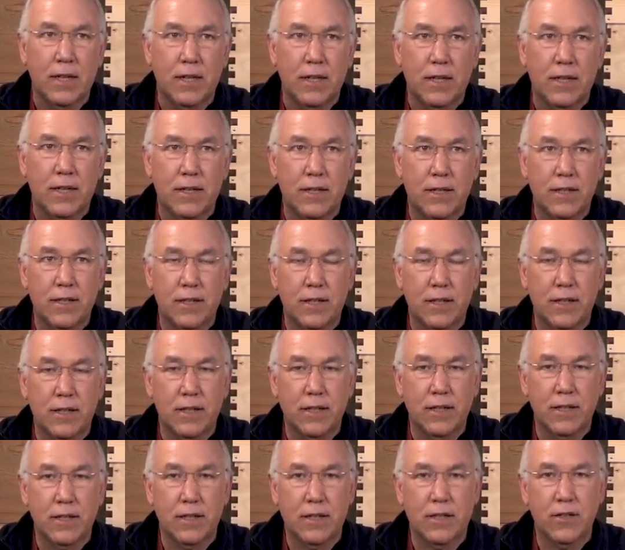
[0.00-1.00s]
Uh,
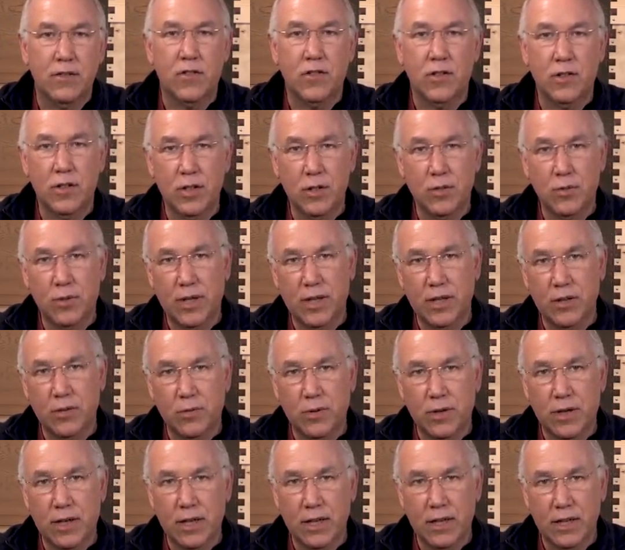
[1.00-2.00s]
considering the weather
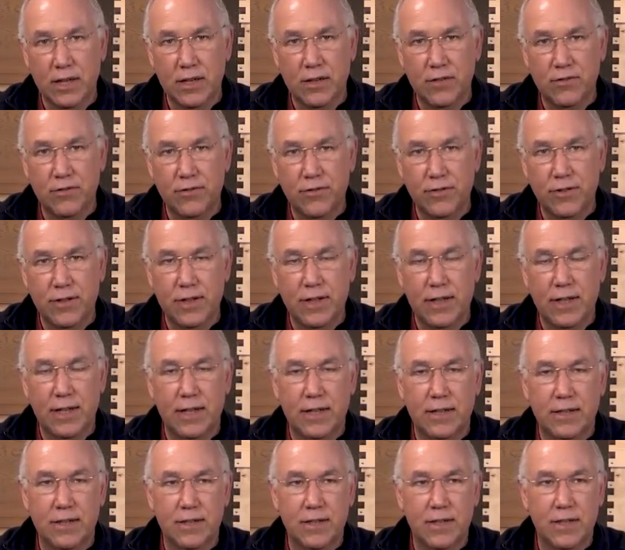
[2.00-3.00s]
where I live
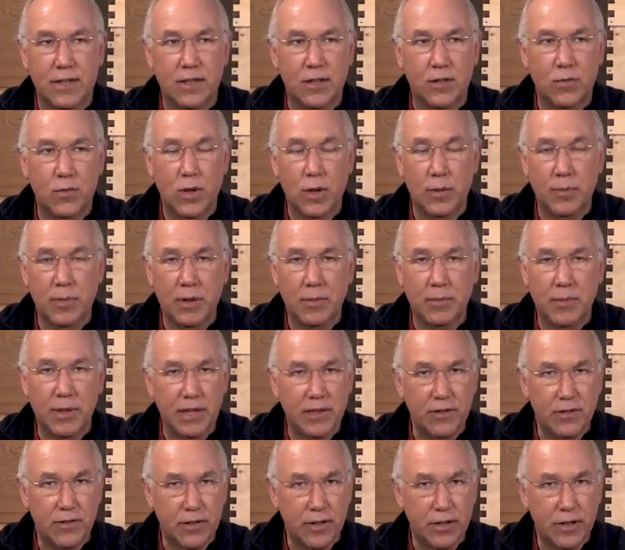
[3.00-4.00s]
and uh, the way my
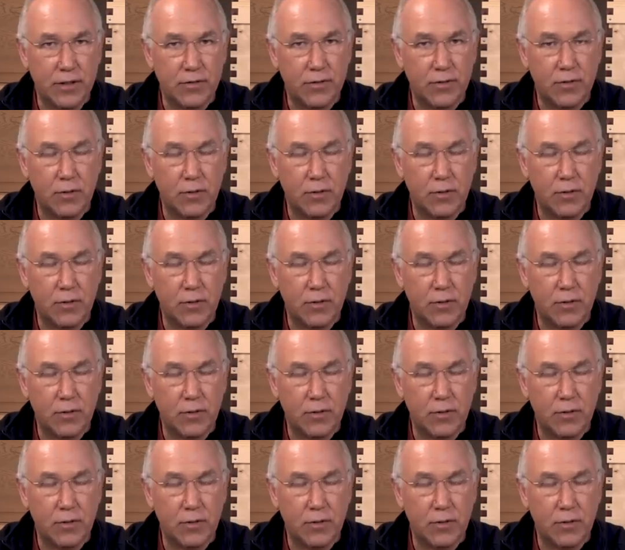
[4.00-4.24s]
bees are,